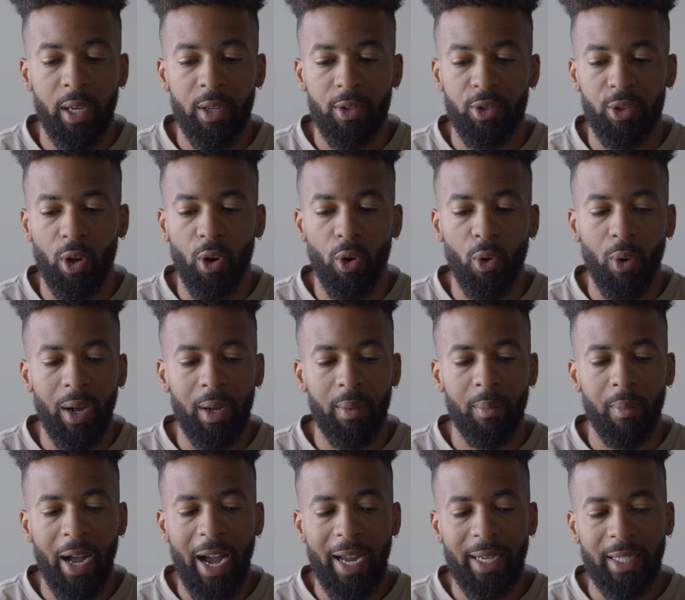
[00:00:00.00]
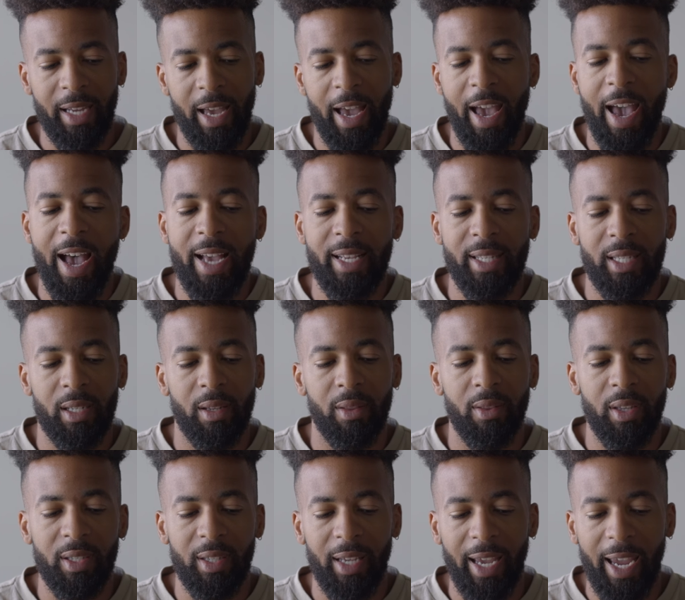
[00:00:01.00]
So I tasked
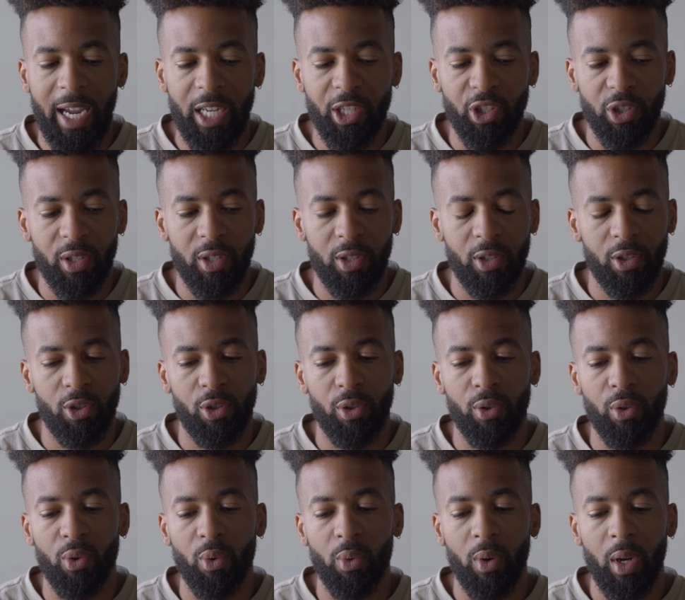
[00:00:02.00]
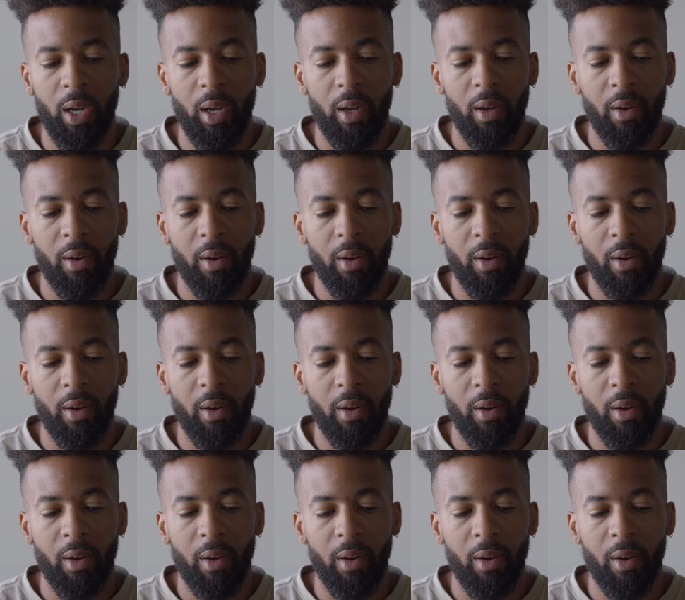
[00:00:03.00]
this agent to